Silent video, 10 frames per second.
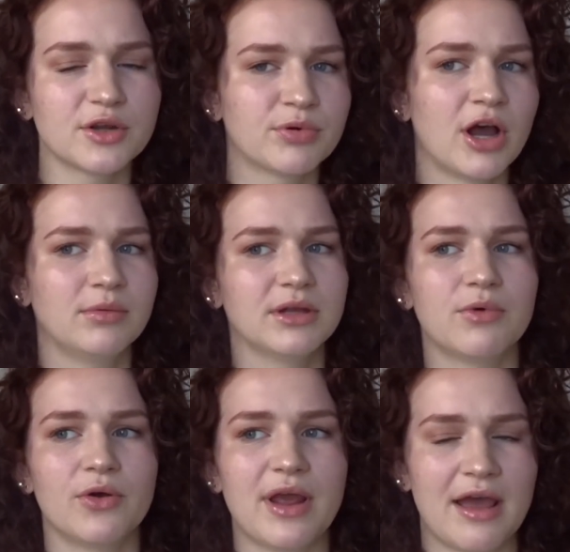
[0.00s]
you probably
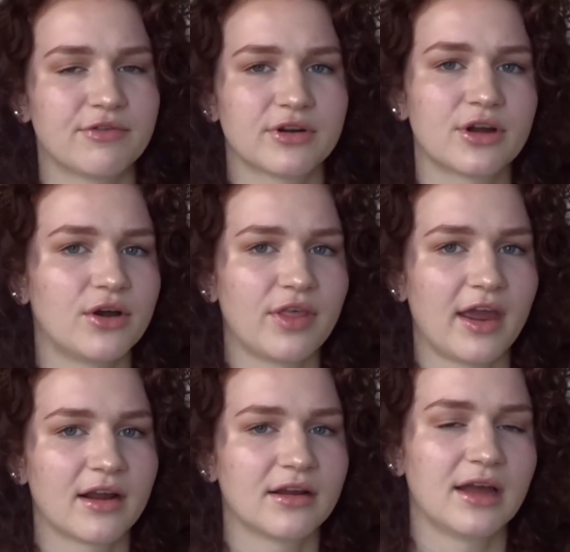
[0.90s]
won't ever go
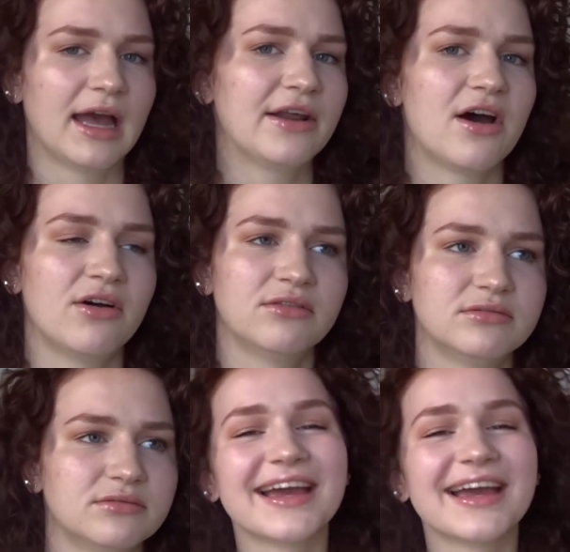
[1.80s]
there at all.